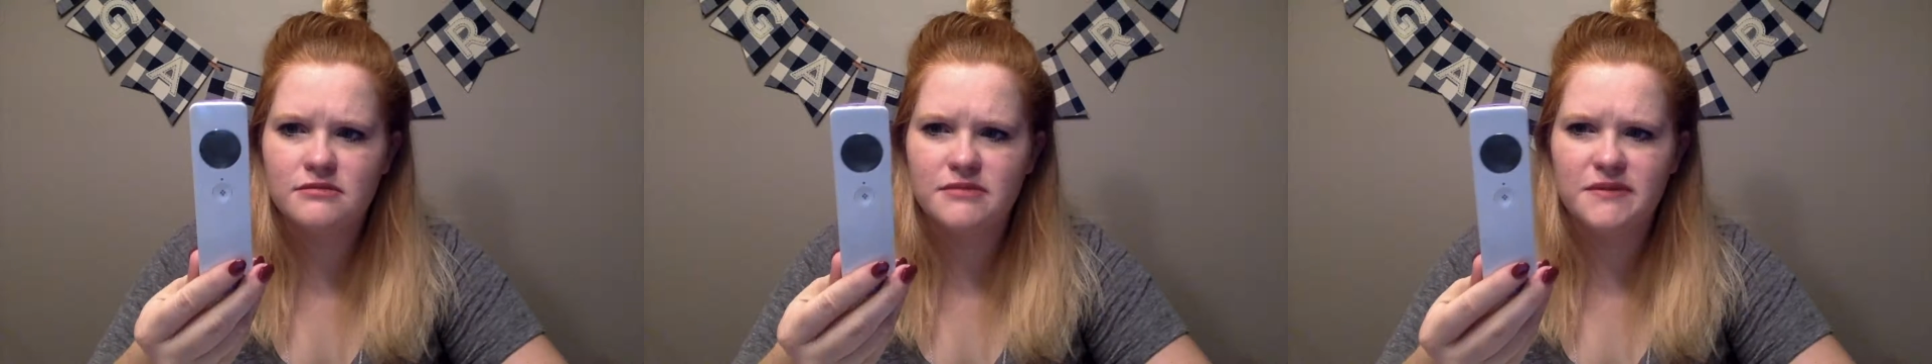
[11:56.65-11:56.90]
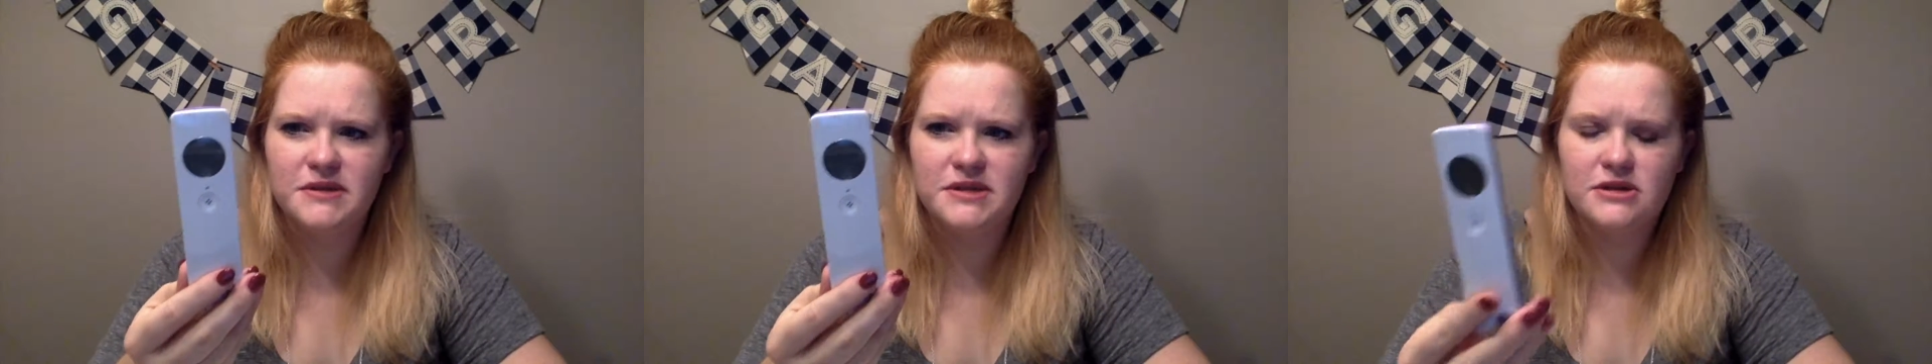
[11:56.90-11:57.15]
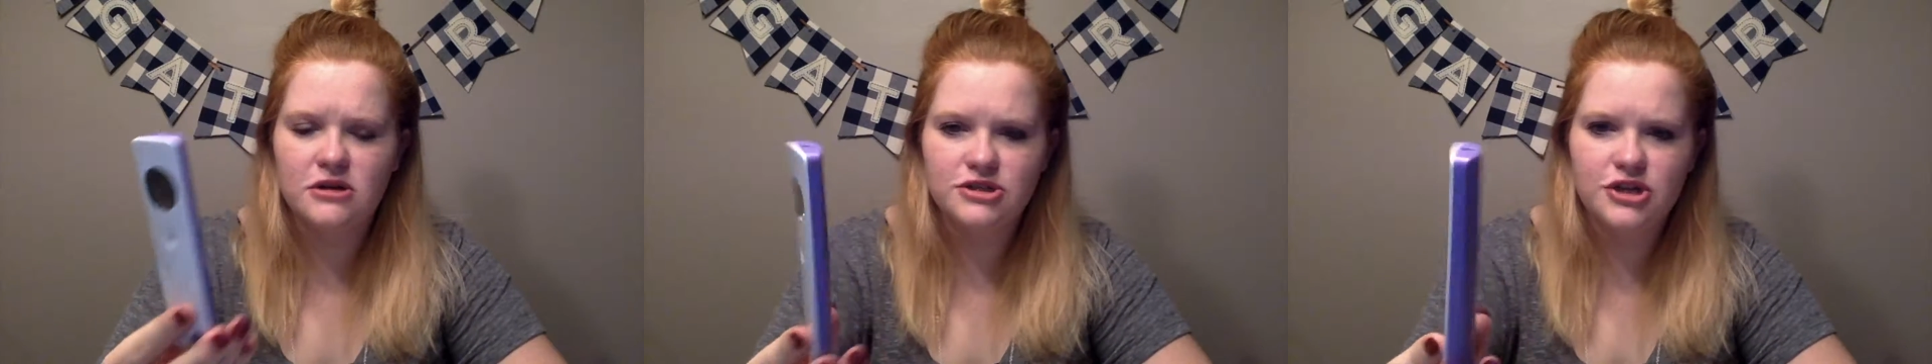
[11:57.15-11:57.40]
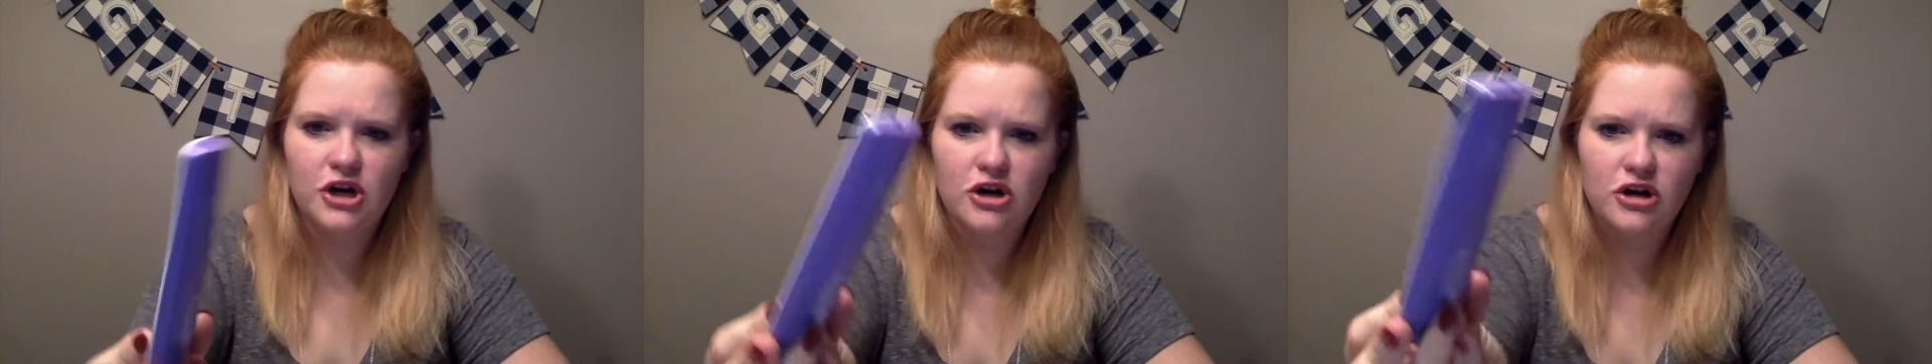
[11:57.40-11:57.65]
Maybe it's
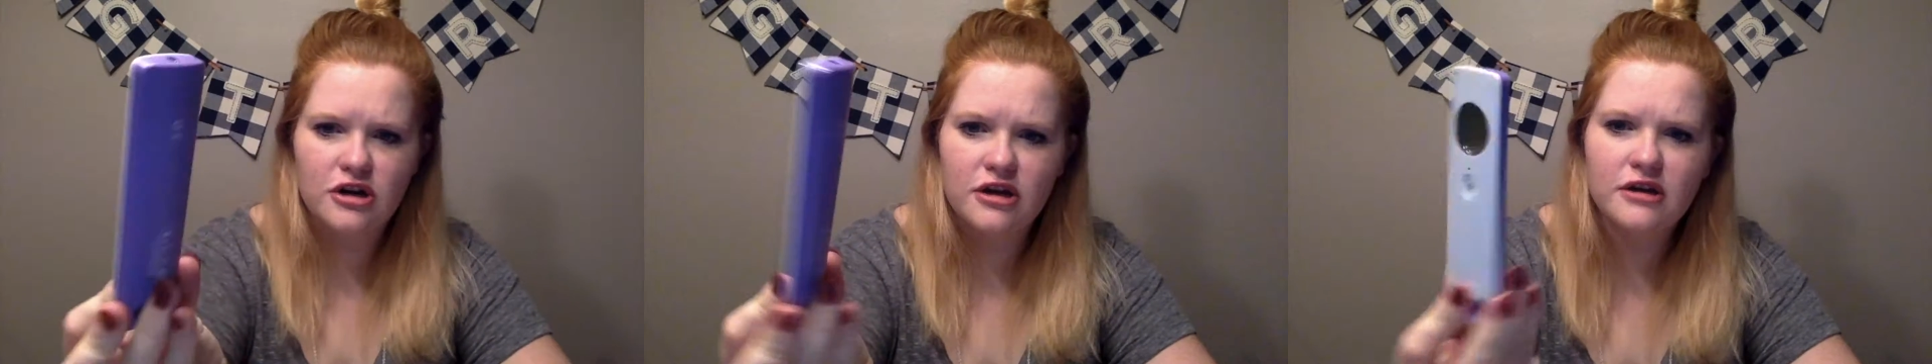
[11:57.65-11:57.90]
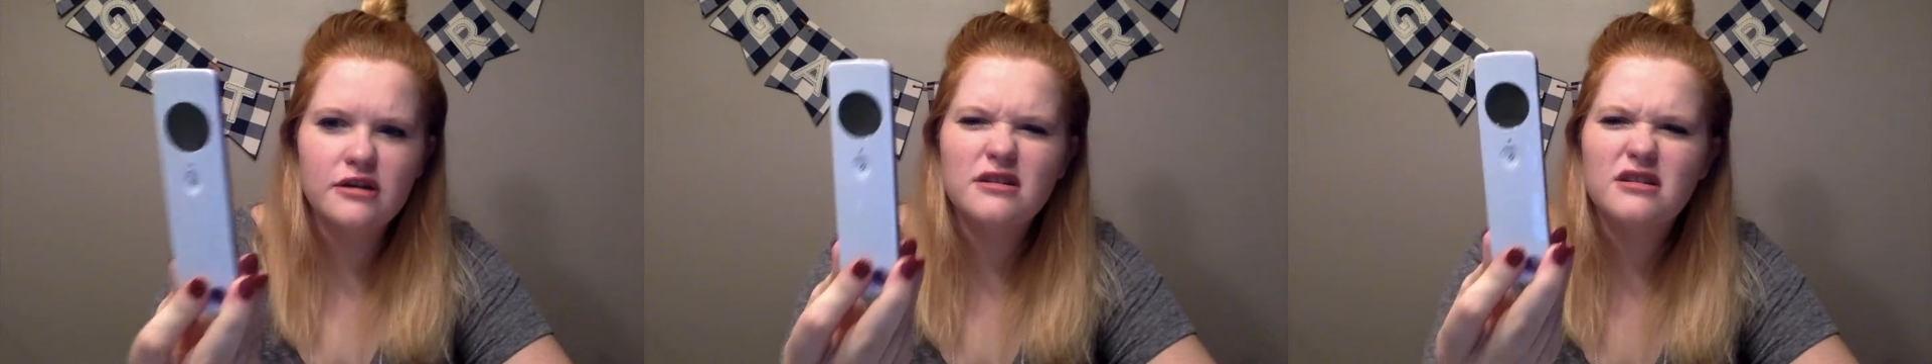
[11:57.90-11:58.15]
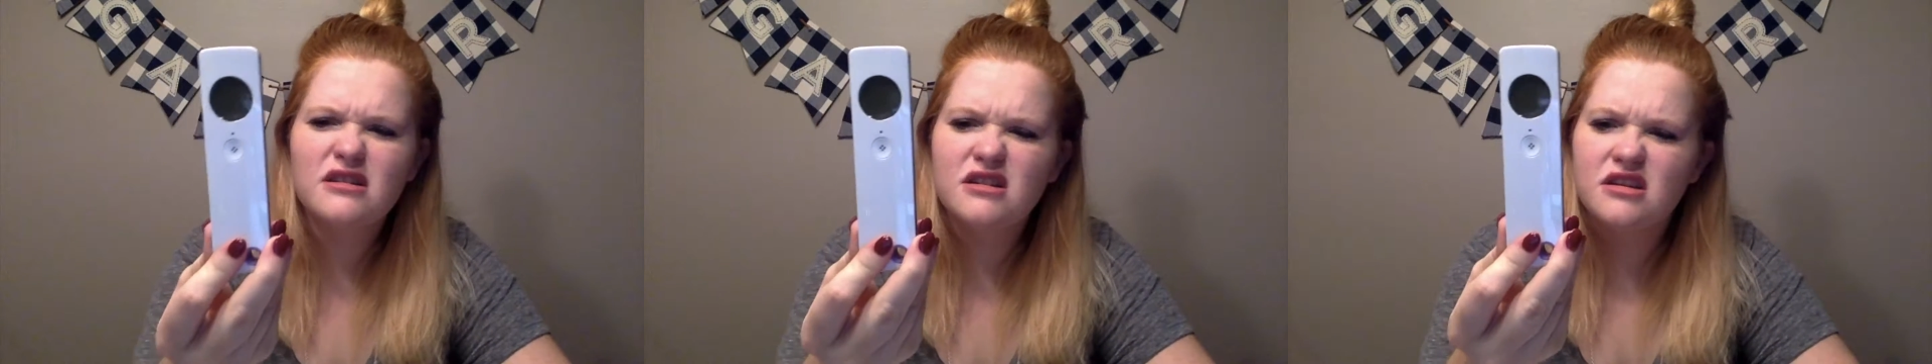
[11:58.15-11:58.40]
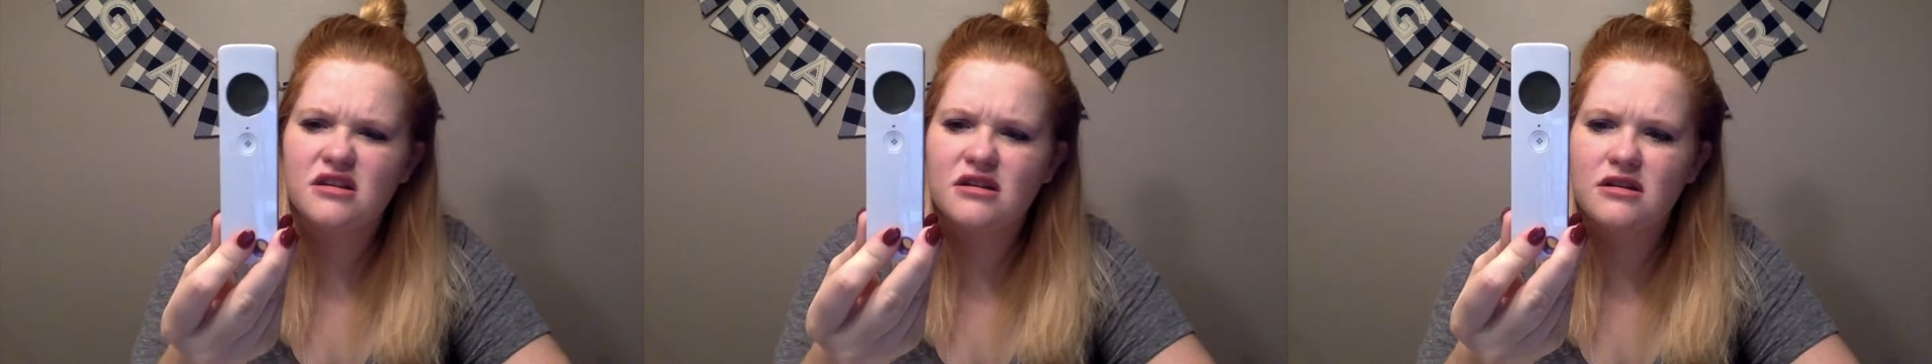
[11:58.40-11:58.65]
called Arc.
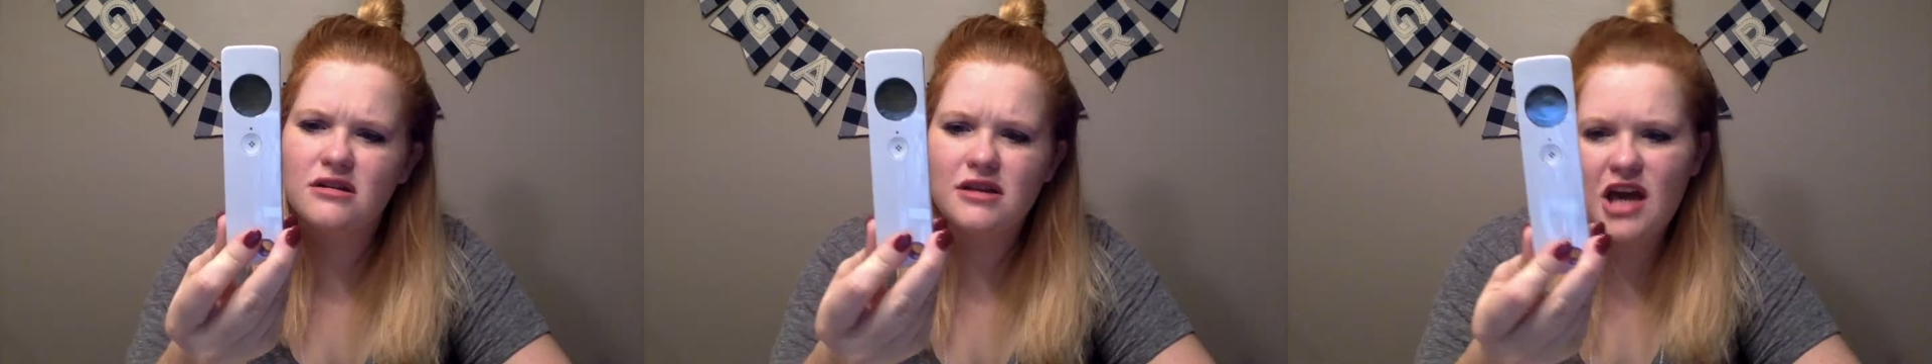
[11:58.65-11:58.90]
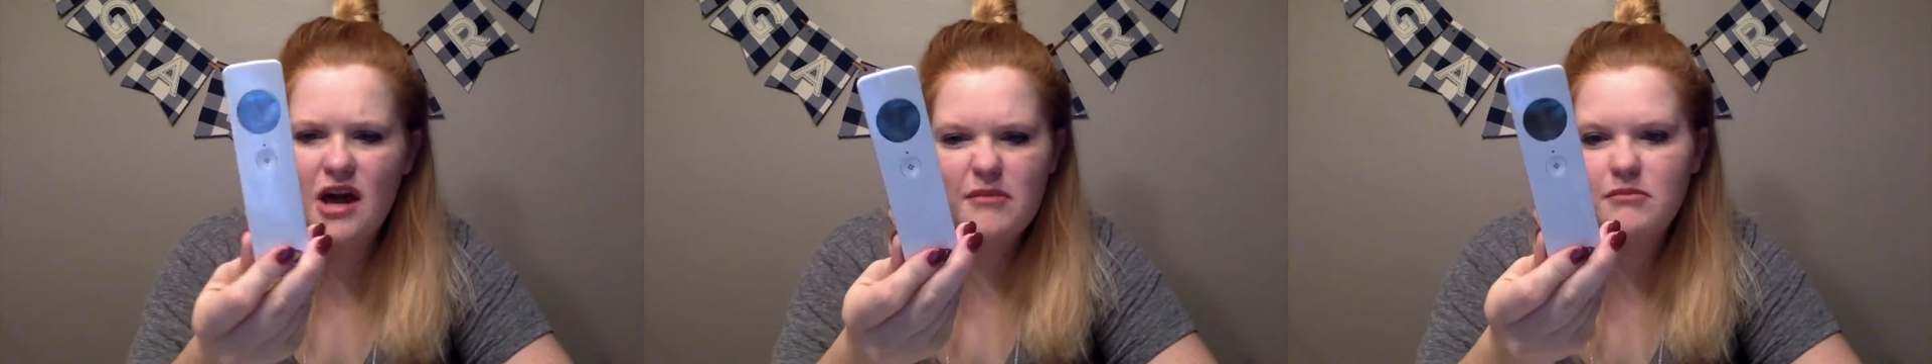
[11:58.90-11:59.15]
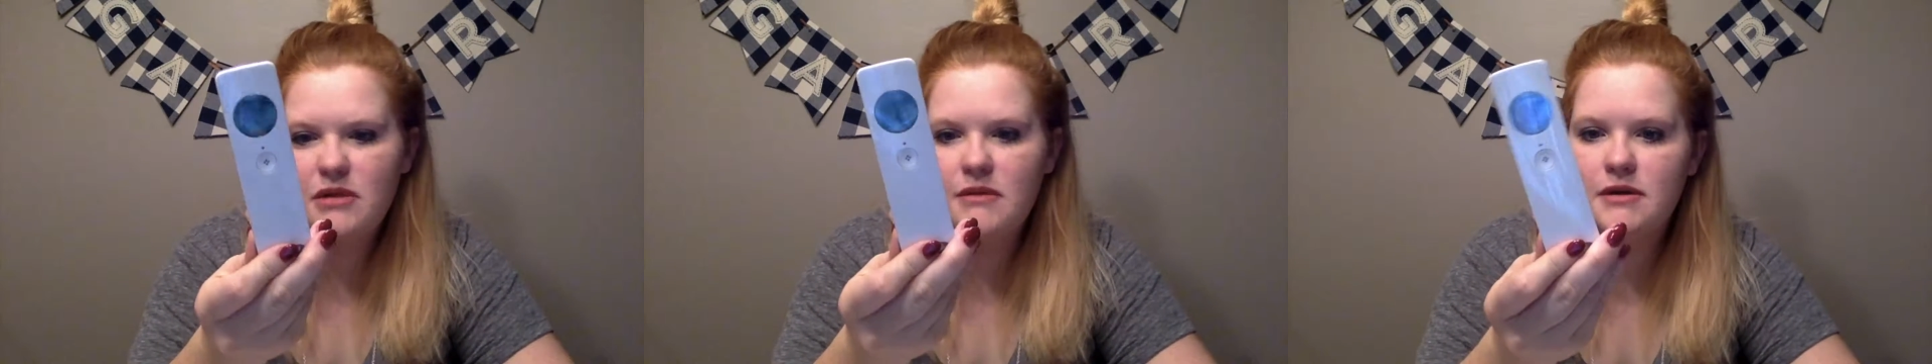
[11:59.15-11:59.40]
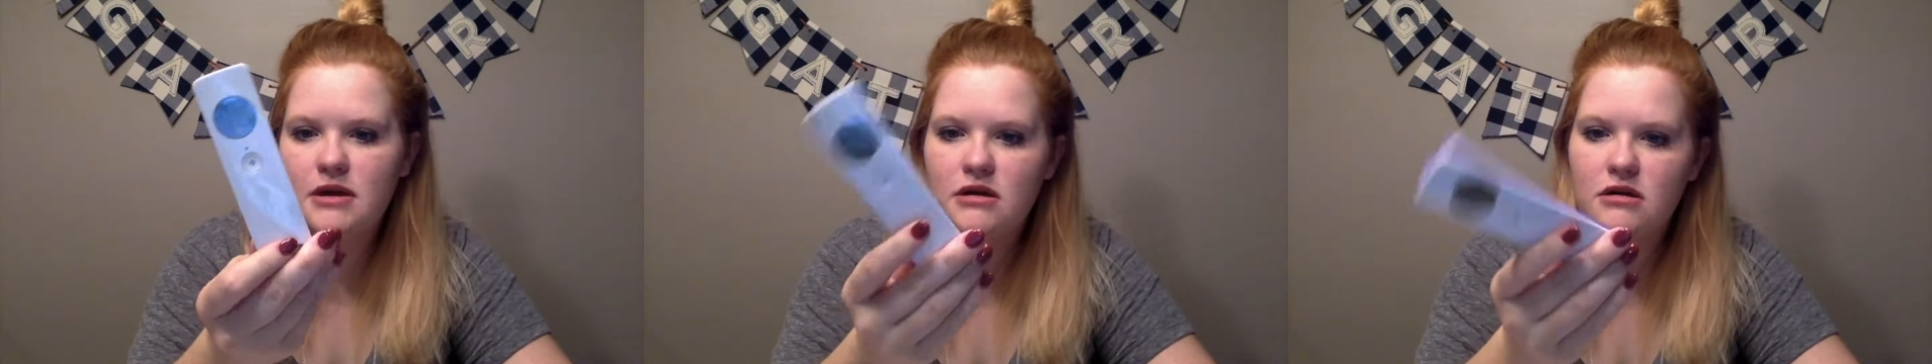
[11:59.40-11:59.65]
Yeah, maybe.